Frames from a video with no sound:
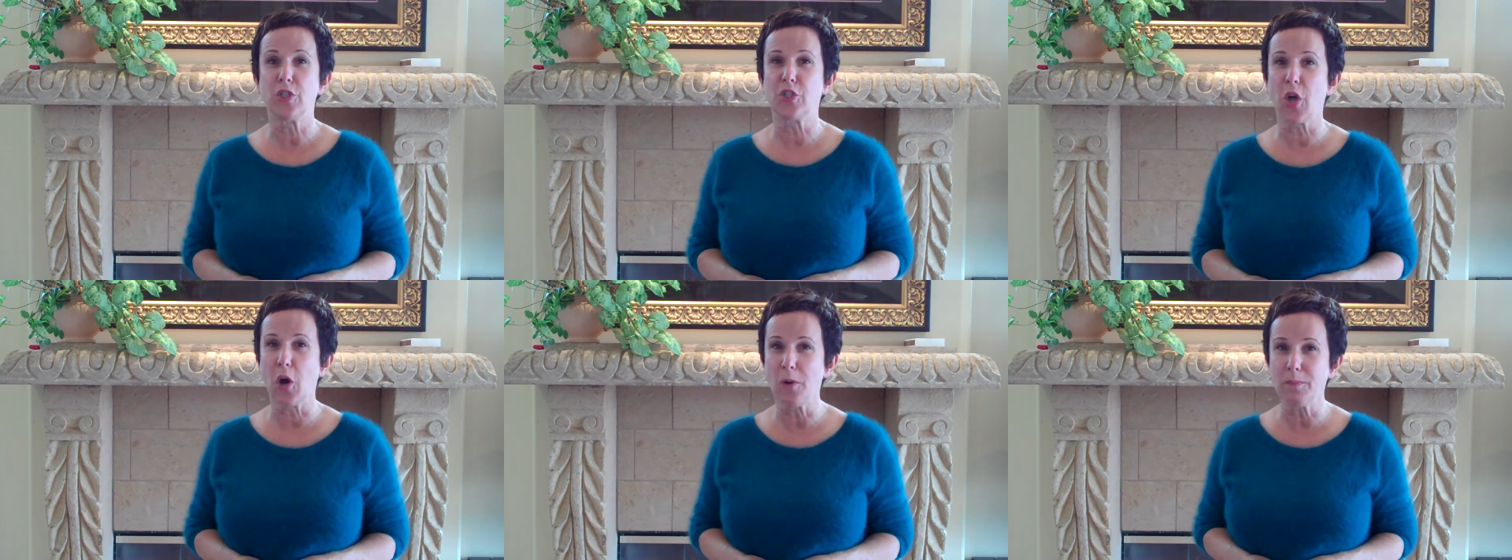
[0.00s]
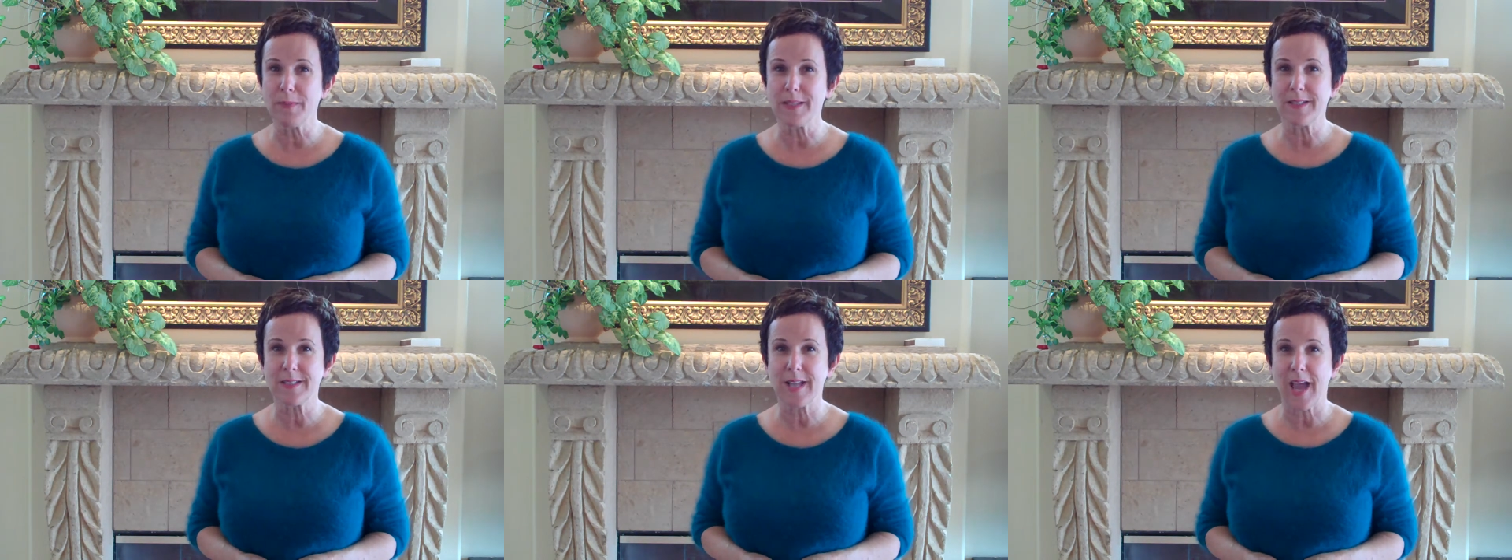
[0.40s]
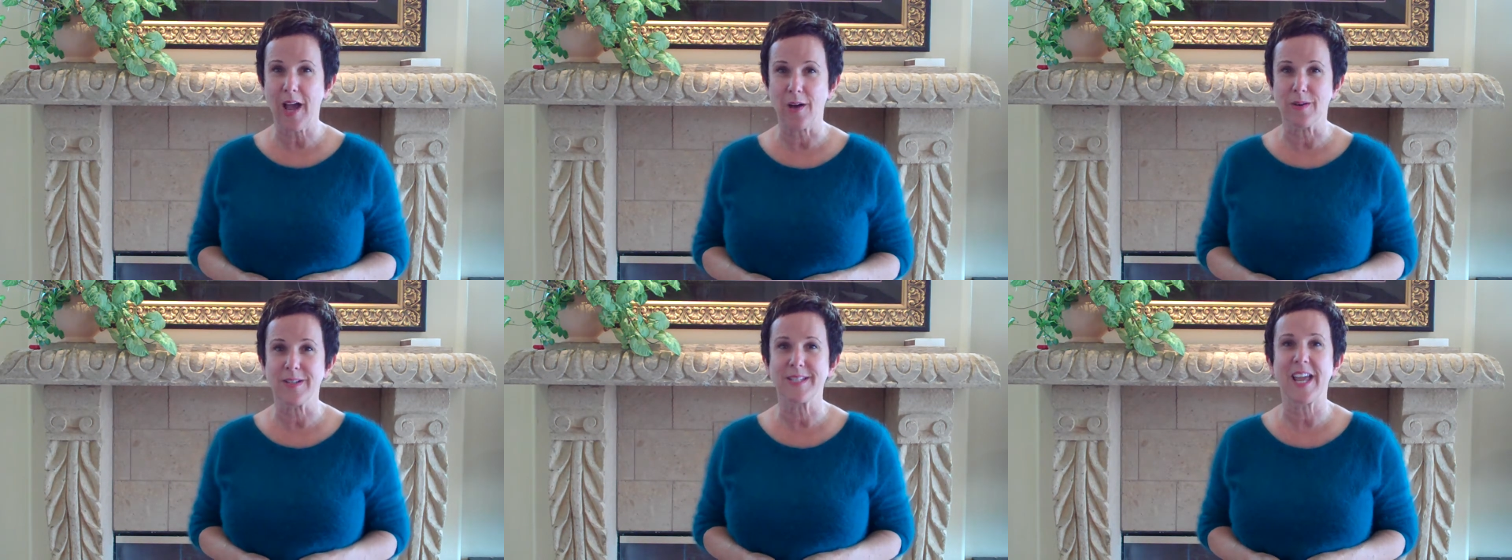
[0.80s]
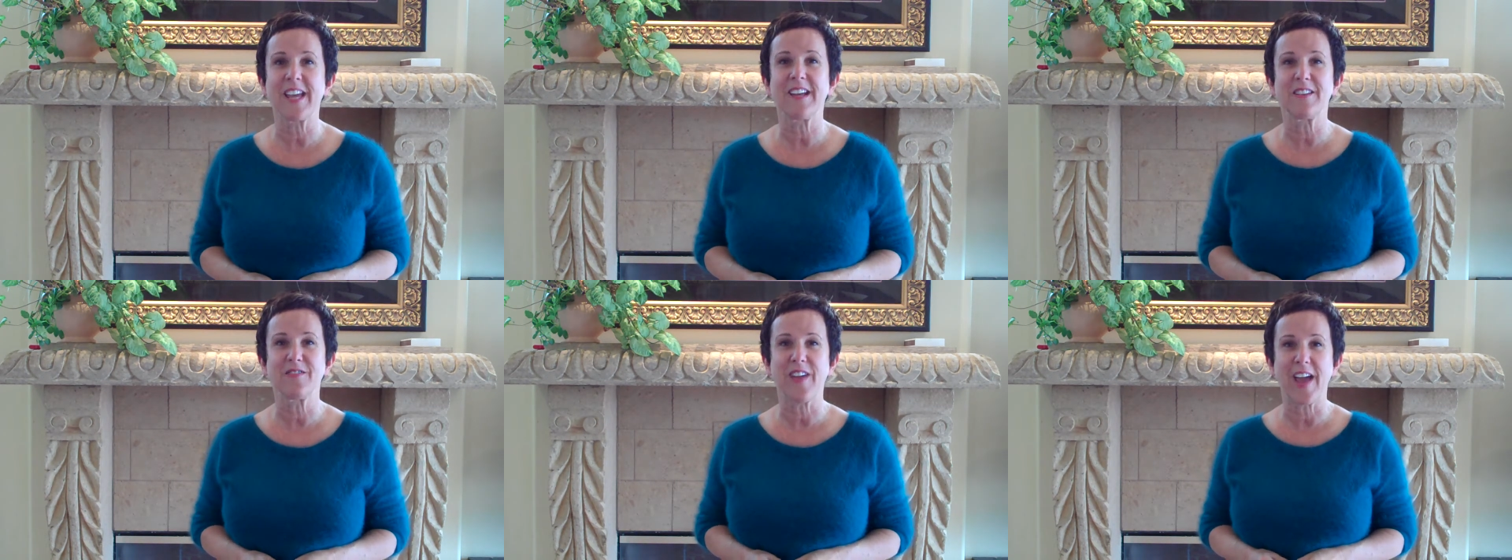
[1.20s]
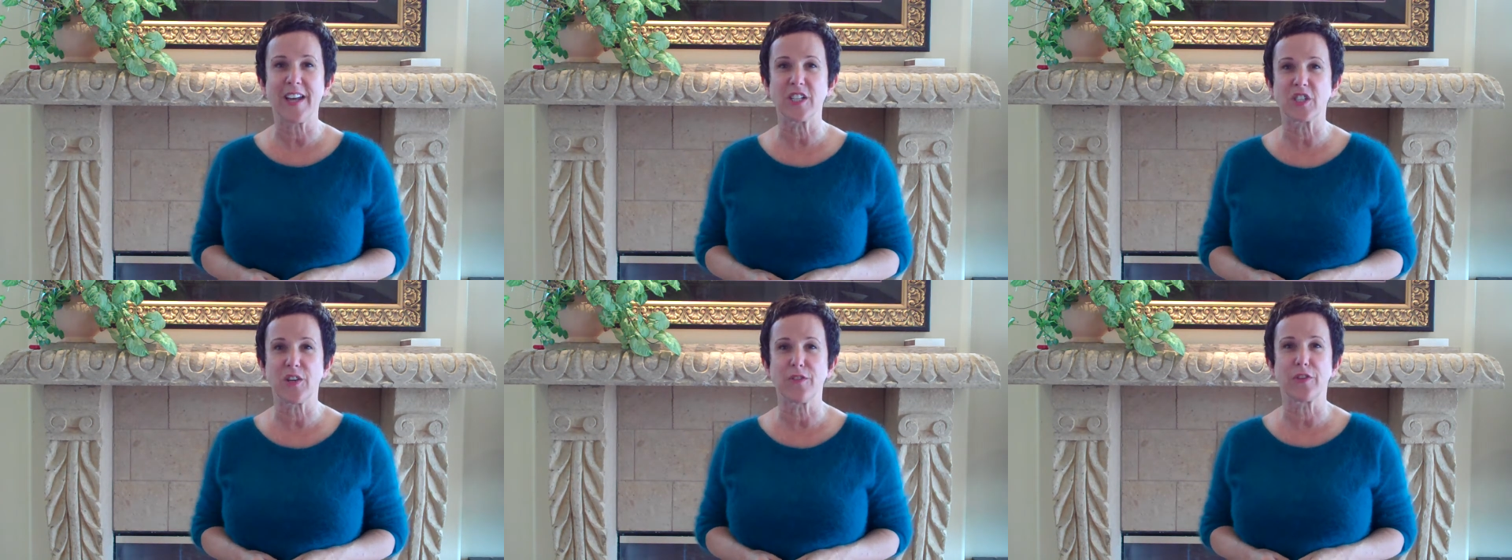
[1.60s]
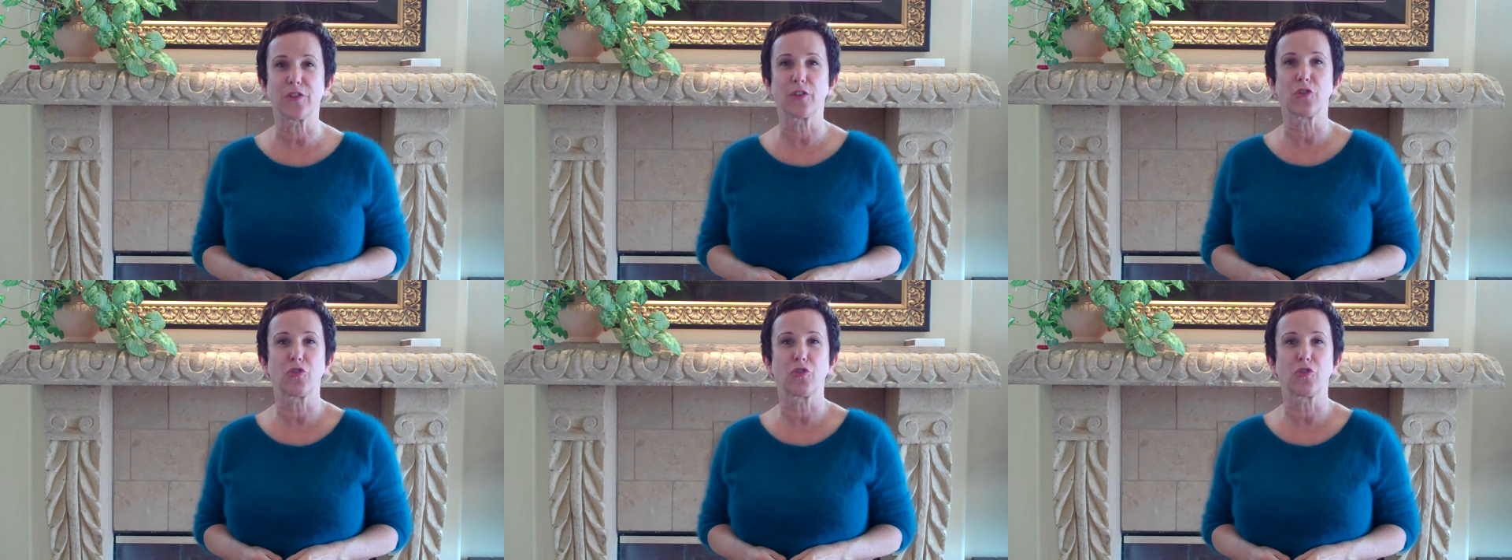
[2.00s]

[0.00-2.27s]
Don't miss out. Take advantage of this